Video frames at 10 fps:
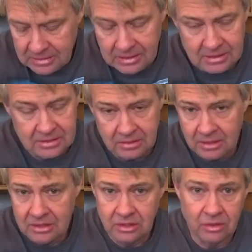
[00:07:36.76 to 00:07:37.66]
It's
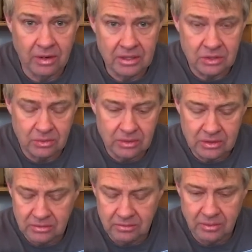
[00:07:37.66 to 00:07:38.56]
it's a great
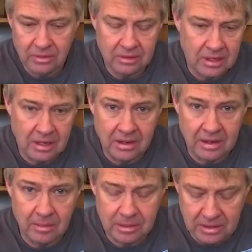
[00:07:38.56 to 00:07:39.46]
choice for a lot
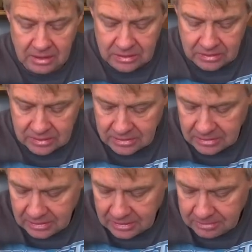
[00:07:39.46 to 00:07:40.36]
of applications.
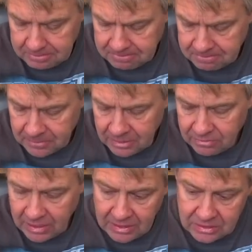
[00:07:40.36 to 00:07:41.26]
Um, the
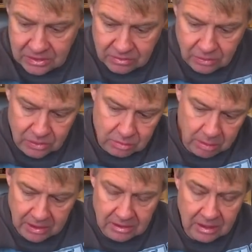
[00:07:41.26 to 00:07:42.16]
advantage is, of course,
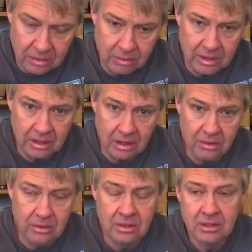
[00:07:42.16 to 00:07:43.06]
playing down really
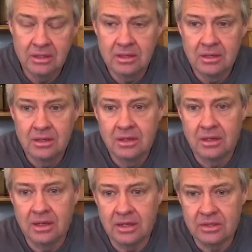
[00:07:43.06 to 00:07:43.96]
low.
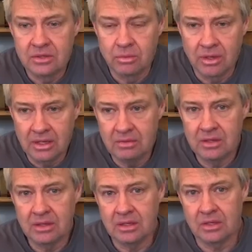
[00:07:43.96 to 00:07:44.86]
It's
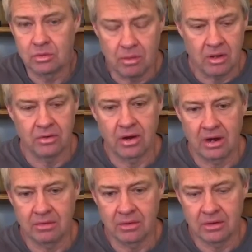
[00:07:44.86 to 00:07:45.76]
relieving the small
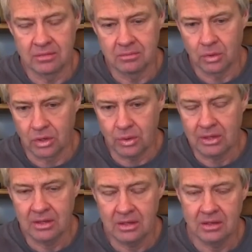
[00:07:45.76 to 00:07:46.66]
driver more
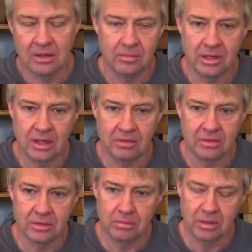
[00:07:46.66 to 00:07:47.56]
quickly of being able
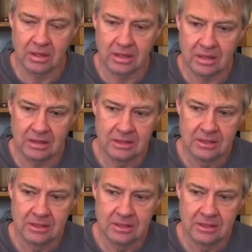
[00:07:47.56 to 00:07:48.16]
to play